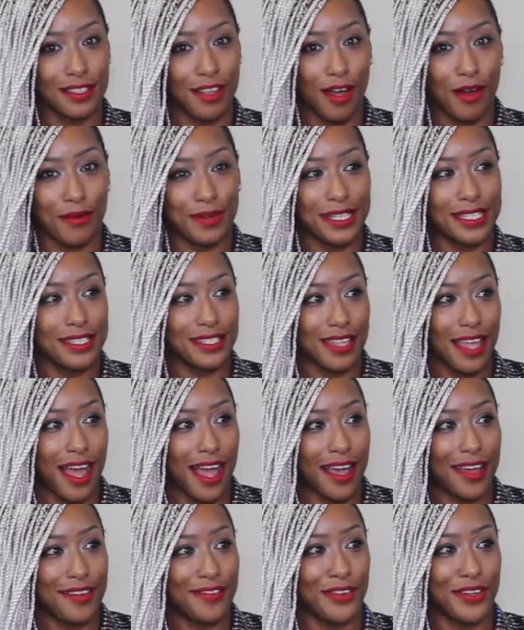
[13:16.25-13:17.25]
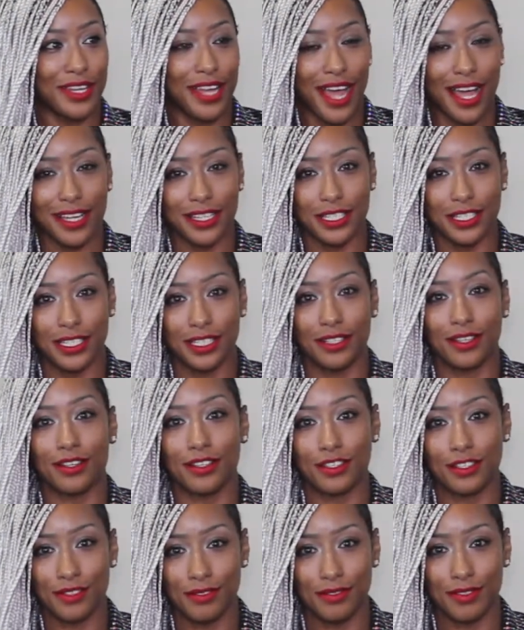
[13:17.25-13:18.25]
always live on IG
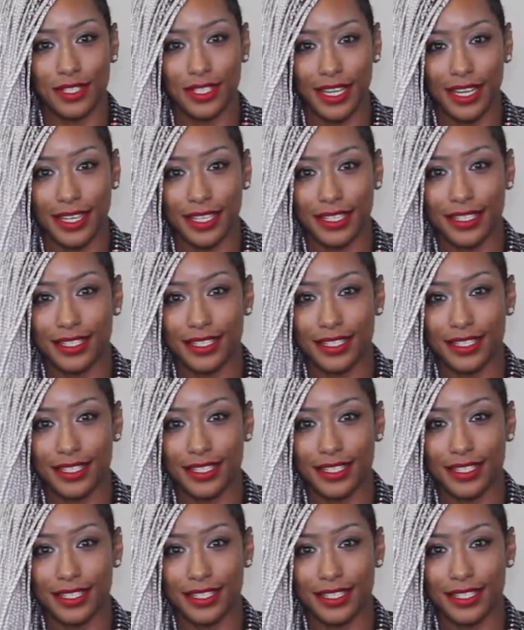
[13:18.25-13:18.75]
on Tuesdays.